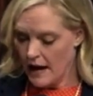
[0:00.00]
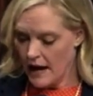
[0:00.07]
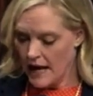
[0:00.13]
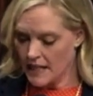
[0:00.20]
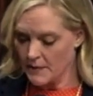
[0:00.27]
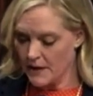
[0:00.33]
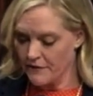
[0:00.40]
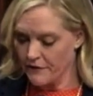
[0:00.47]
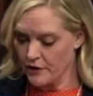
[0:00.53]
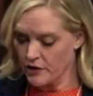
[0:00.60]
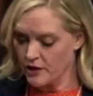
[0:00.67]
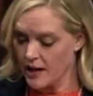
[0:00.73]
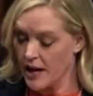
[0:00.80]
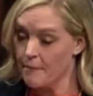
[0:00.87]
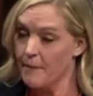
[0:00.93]
As my
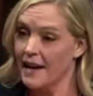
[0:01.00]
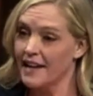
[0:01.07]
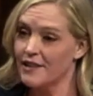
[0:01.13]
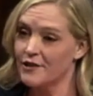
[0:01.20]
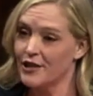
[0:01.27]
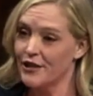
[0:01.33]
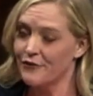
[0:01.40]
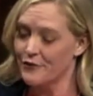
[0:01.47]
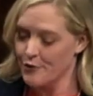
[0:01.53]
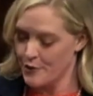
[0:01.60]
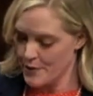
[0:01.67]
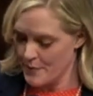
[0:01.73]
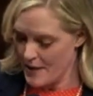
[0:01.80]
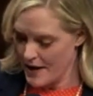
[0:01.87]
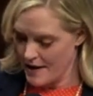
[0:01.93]
first time managing a floor
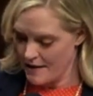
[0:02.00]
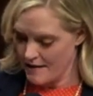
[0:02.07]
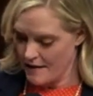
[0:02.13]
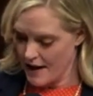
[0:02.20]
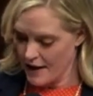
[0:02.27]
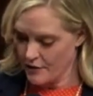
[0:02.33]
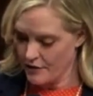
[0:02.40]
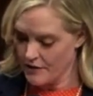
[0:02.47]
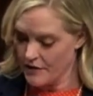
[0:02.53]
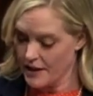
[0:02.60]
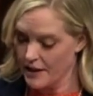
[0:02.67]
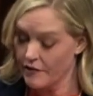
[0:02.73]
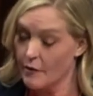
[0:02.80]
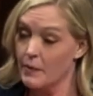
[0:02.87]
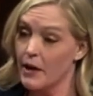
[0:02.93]
debate, I couldn't
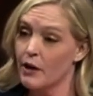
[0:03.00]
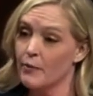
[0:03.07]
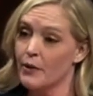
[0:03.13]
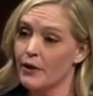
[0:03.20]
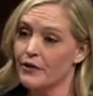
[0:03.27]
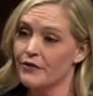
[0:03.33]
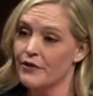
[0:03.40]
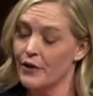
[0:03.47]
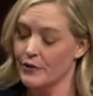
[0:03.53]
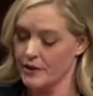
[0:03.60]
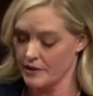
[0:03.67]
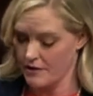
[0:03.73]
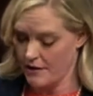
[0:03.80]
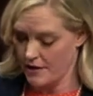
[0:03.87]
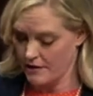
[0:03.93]
think of a better bill to
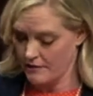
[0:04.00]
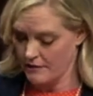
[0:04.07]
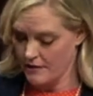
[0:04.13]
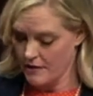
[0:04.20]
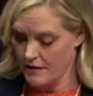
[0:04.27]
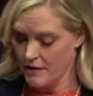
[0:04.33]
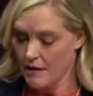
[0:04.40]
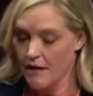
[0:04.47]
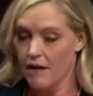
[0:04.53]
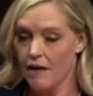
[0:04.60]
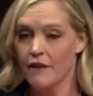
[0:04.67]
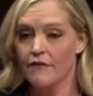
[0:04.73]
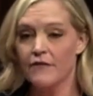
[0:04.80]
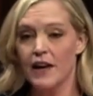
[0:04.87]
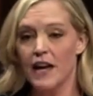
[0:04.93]
focus on.
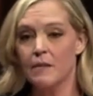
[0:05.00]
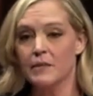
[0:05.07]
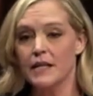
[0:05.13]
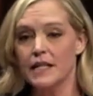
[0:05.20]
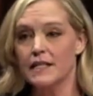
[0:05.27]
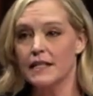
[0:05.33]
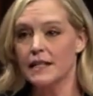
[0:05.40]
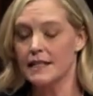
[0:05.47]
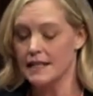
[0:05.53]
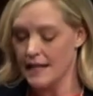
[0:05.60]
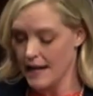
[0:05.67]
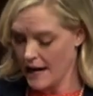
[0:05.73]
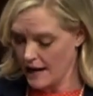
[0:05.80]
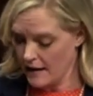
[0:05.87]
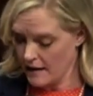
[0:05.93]
Our families in
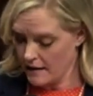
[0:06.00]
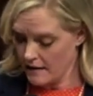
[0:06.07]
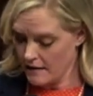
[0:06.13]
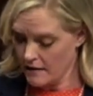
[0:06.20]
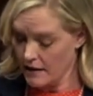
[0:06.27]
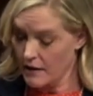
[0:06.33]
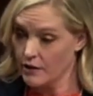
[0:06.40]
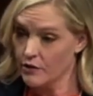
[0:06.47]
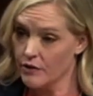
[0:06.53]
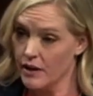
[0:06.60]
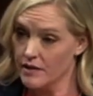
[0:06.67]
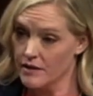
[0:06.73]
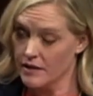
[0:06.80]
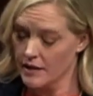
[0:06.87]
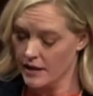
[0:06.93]
Indiana and
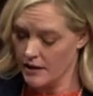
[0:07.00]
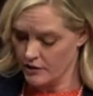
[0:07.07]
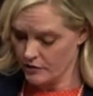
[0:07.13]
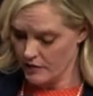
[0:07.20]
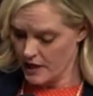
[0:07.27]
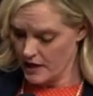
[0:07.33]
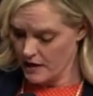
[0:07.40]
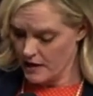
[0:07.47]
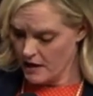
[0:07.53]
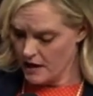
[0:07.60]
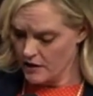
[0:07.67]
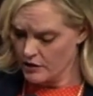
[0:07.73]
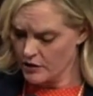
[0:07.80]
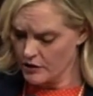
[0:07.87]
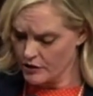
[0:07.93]
across the country
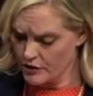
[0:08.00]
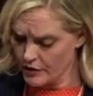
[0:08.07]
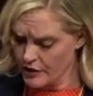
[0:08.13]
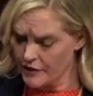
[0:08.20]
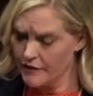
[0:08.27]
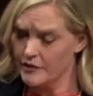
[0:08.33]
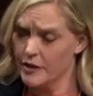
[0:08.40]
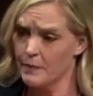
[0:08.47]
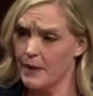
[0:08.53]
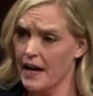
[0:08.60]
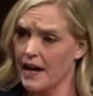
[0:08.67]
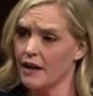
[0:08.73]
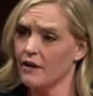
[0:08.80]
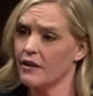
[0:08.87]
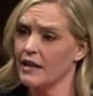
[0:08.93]
deserve
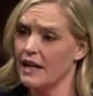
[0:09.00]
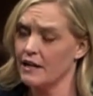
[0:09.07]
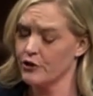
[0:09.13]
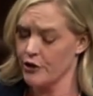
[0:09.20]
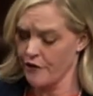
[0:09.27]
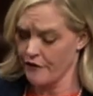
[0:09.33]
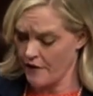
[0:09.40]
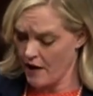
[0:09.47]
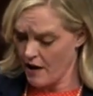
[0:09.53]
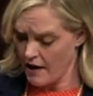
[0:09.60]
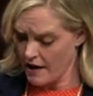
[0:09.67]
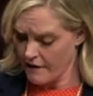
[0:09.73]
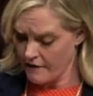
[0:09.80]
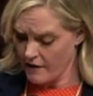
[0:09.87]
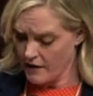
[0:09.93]
debate on H.R.
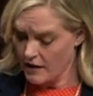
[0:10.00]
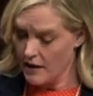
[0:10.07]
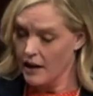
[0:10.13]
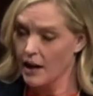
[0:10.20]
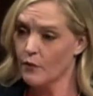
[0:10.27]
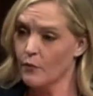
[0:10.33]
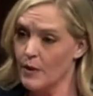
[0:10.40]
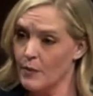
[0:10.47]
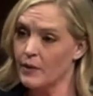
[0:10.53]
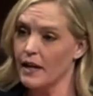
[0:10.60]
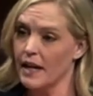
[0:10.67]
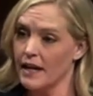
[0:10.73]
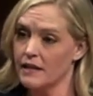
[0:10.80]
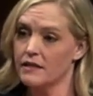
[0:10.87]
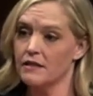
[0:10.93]
5, and we
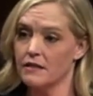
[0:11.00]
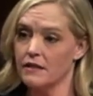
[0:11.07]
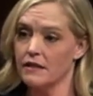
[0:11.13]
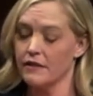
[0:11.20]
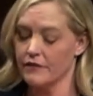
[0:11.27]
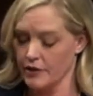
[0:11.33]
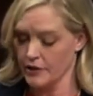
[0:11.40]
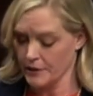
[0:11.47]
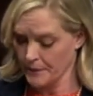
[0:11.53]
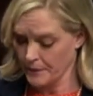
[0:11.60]
plan to deliver.